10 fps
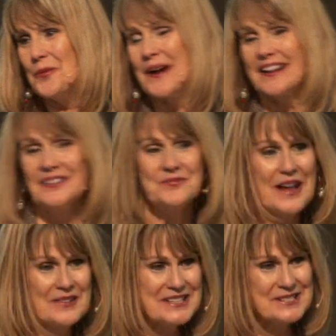well,
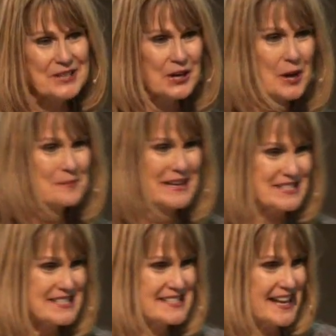I want to start up by
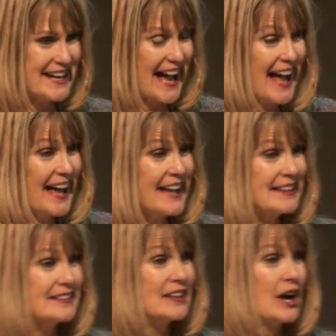just saying I
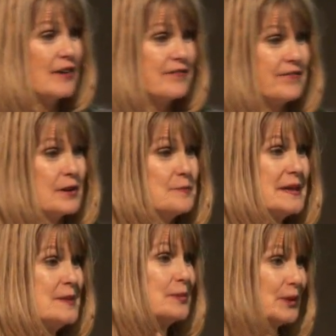love
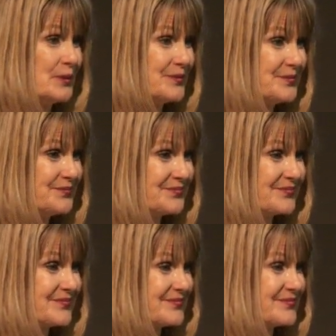people.
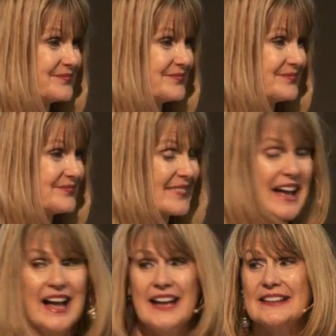
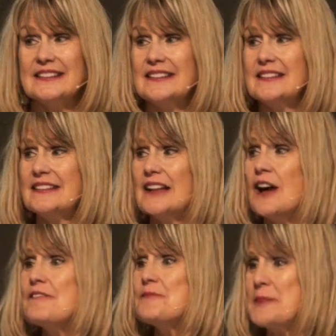I
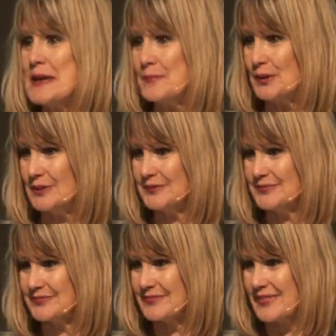love people.
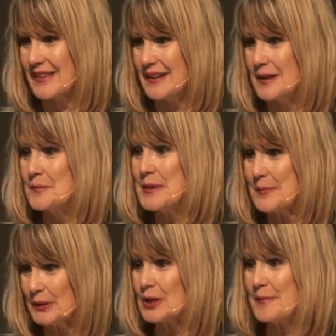
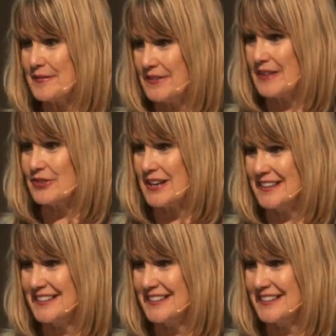People are my favorite.